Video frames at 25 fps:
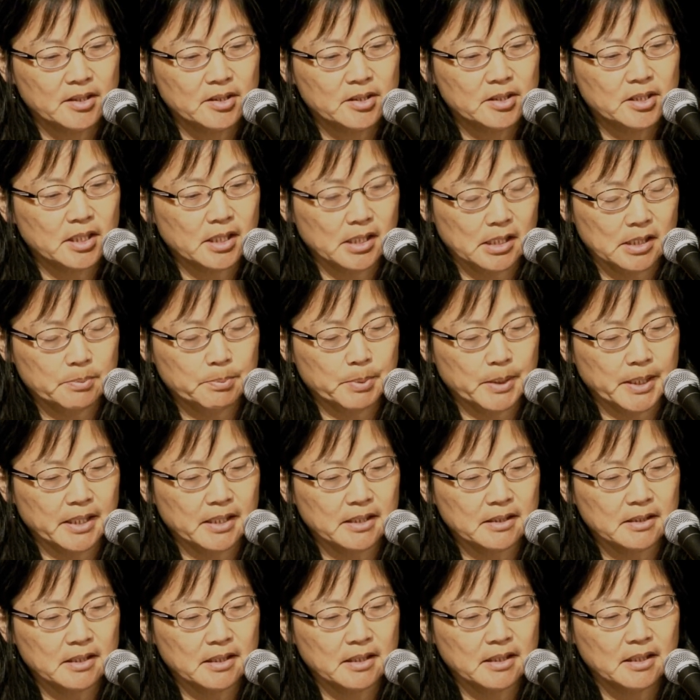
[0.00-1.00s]
She
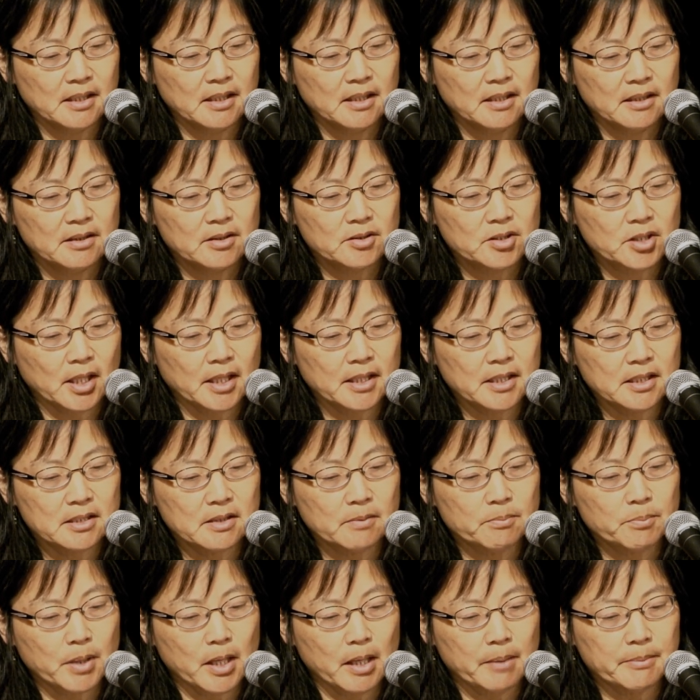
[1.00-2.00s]
explained, the Chinese
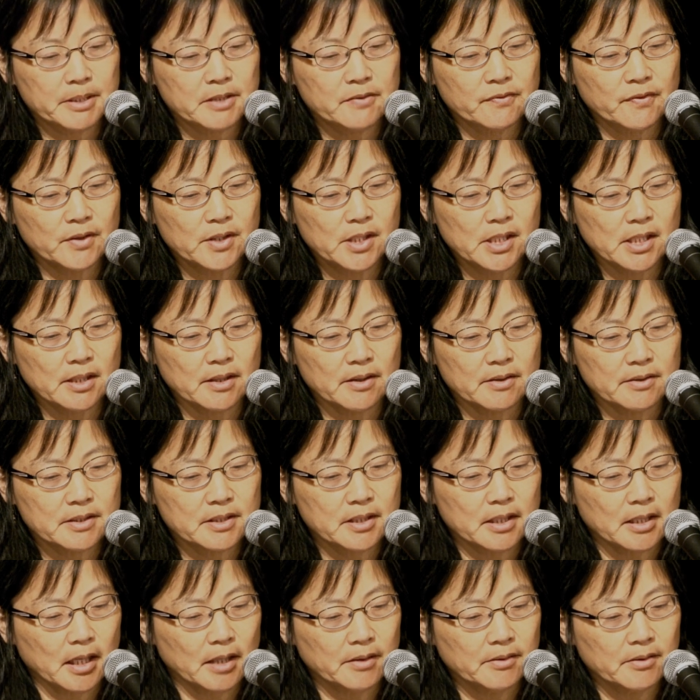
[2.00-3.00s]
had promised for
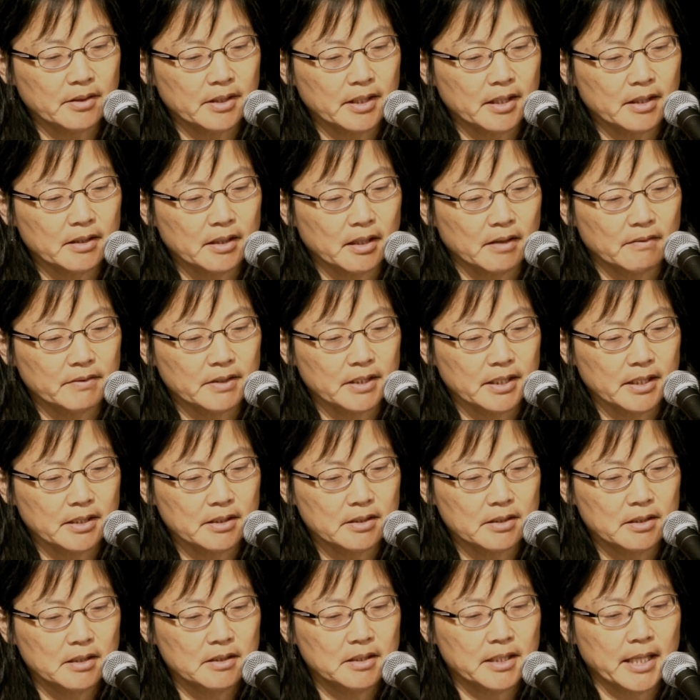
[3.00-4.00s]
years that under their
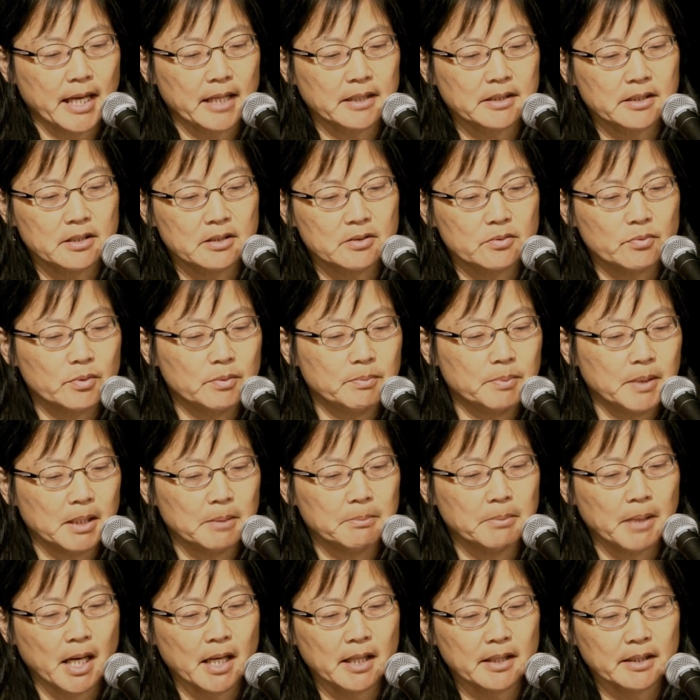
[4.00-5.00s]
governance, taxes would be
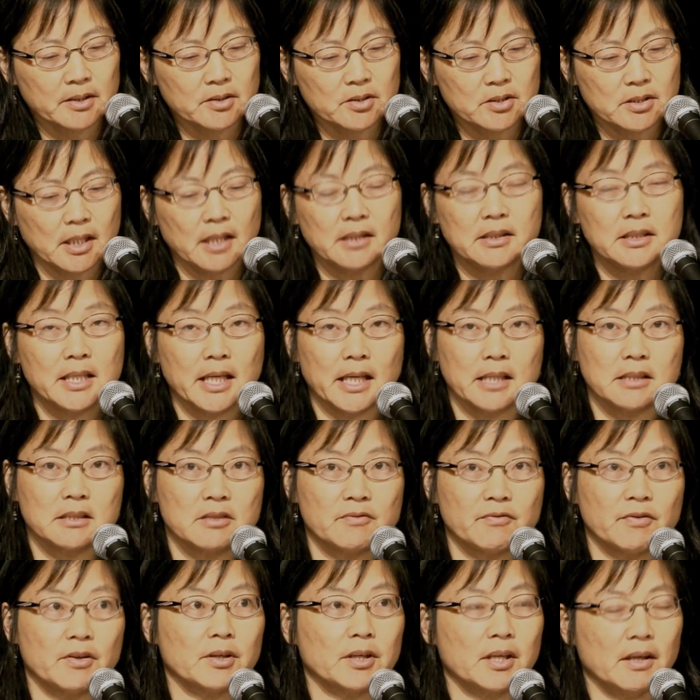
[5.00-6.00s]
abolished and
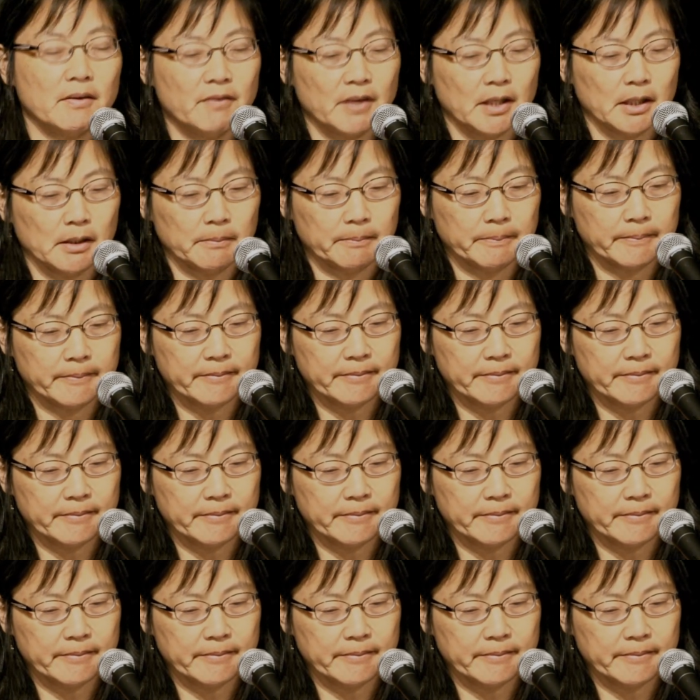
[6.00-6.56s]
debts forgiven.